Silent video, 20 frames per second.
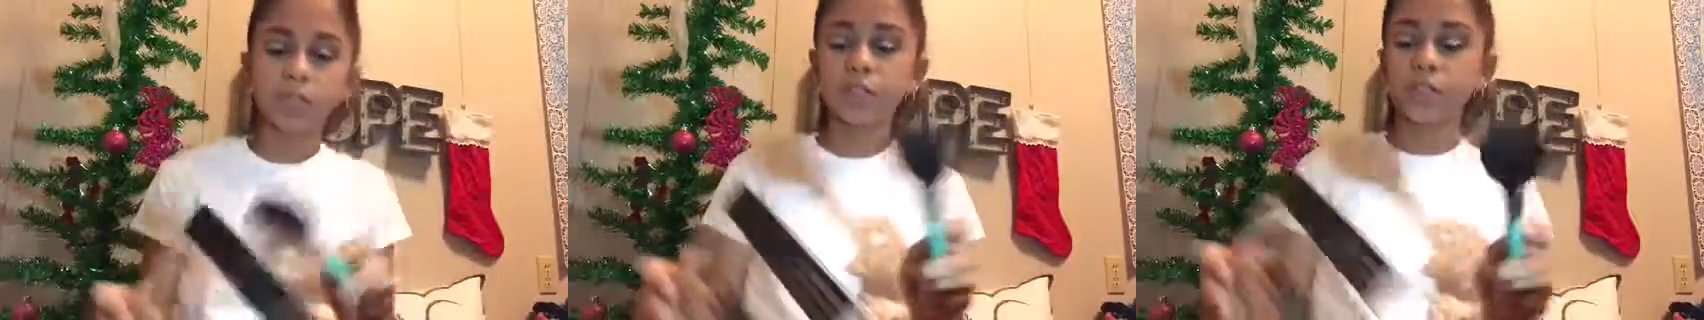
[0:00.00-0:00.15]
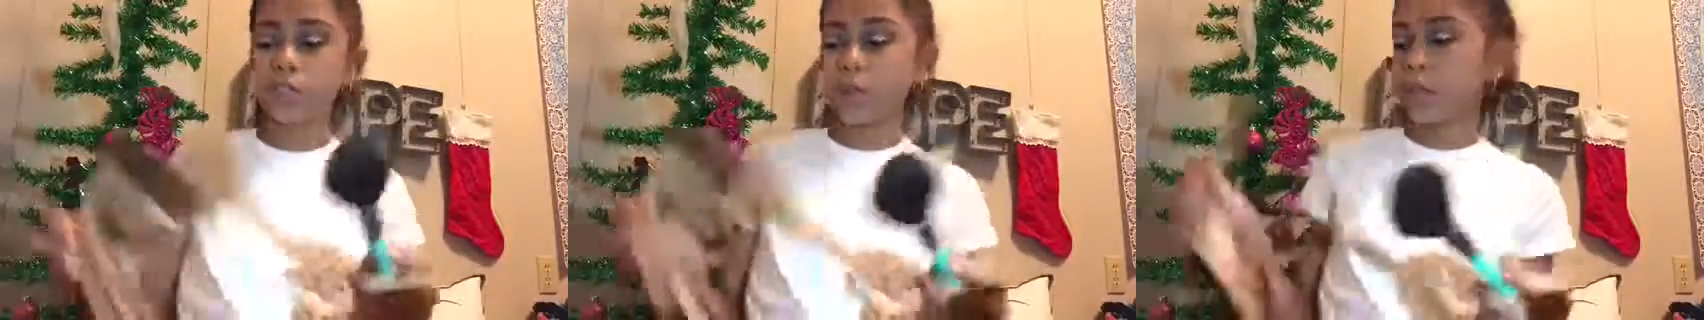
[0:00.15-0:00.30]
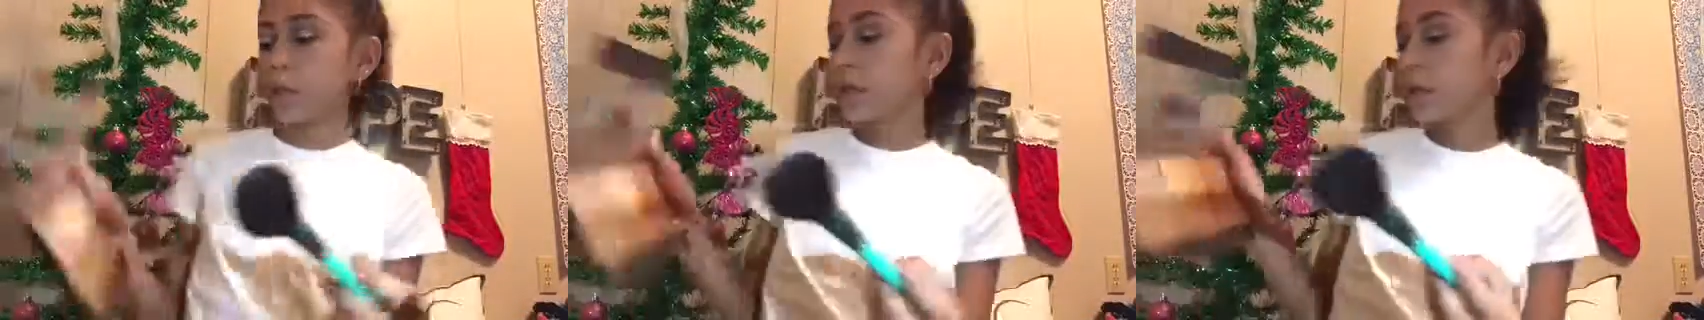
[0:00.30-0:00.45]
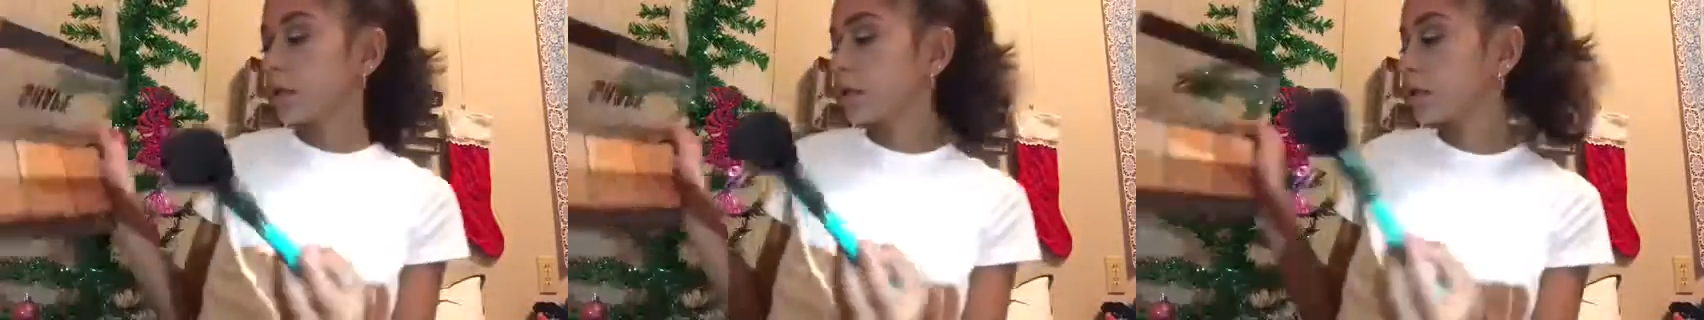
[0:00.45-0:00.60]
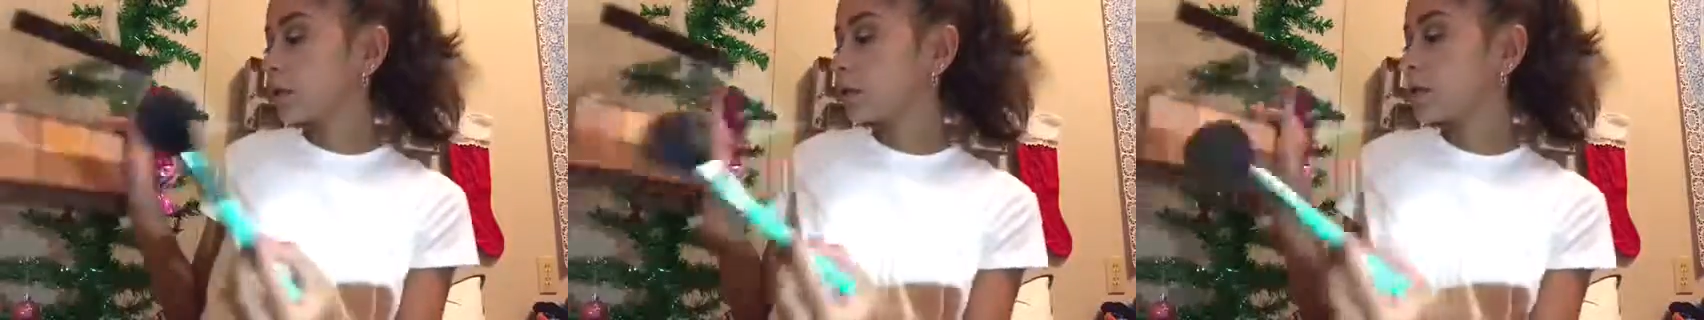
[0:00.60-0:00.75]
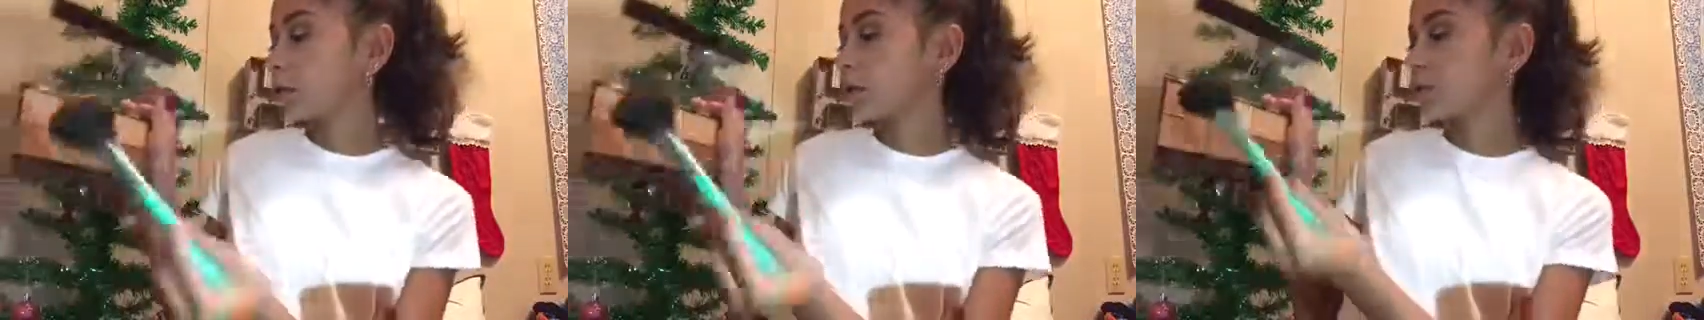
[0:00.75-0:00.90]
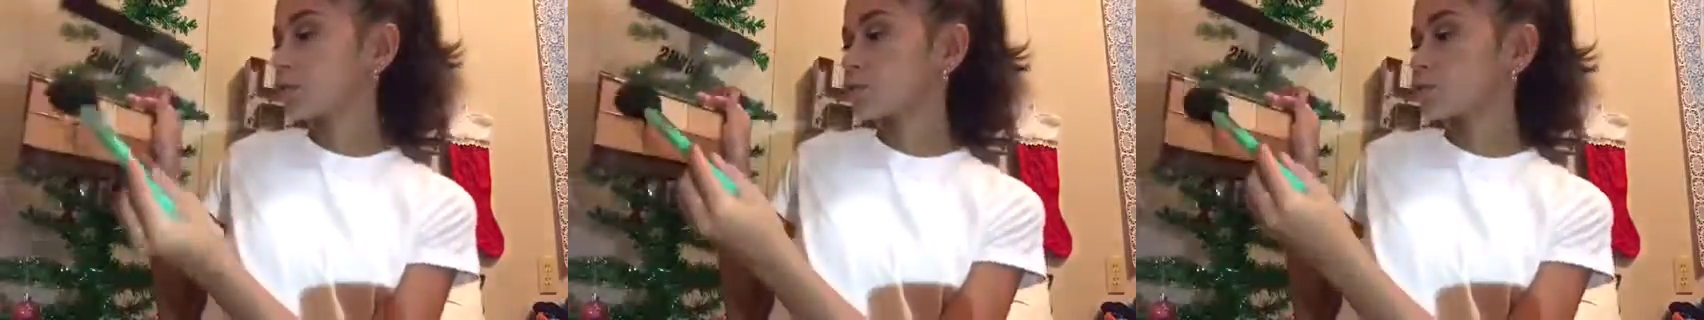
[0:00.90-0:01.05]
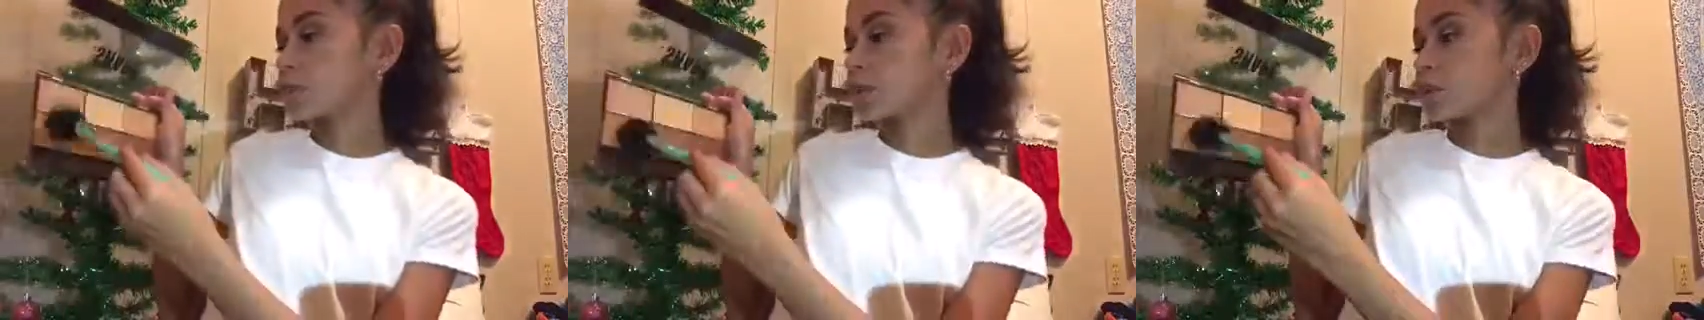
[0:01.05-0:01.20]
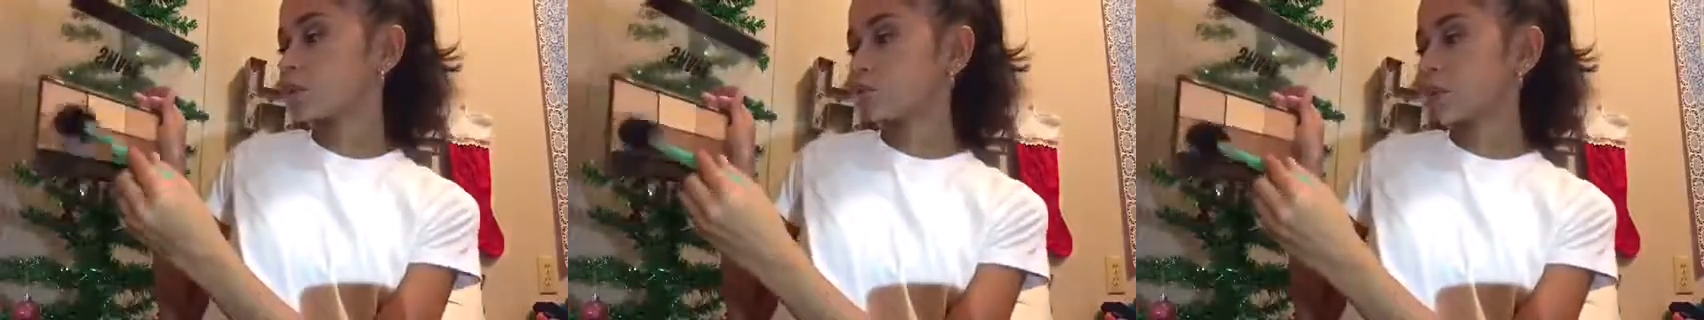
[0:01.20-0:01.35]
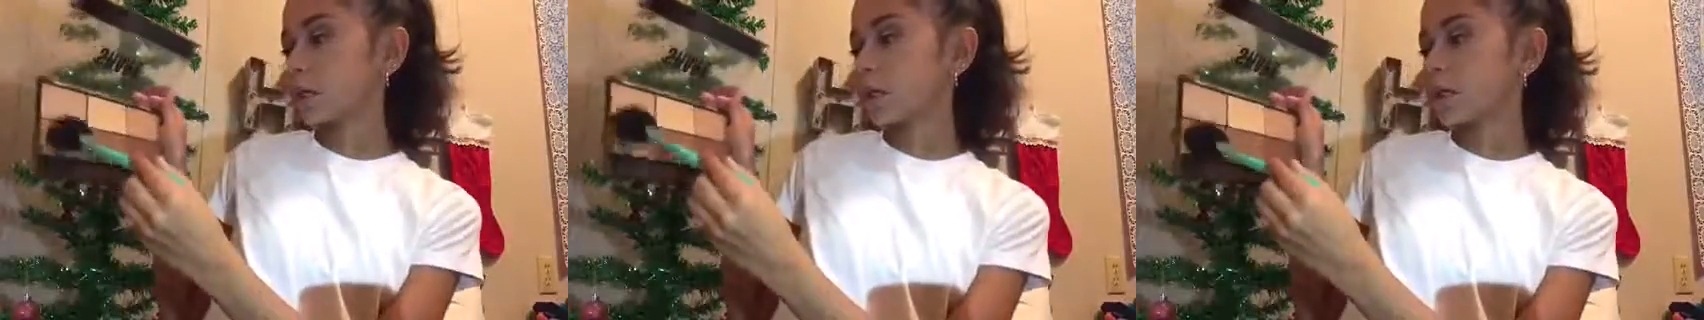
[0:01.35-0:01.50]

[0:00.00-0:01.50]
shade in this, which is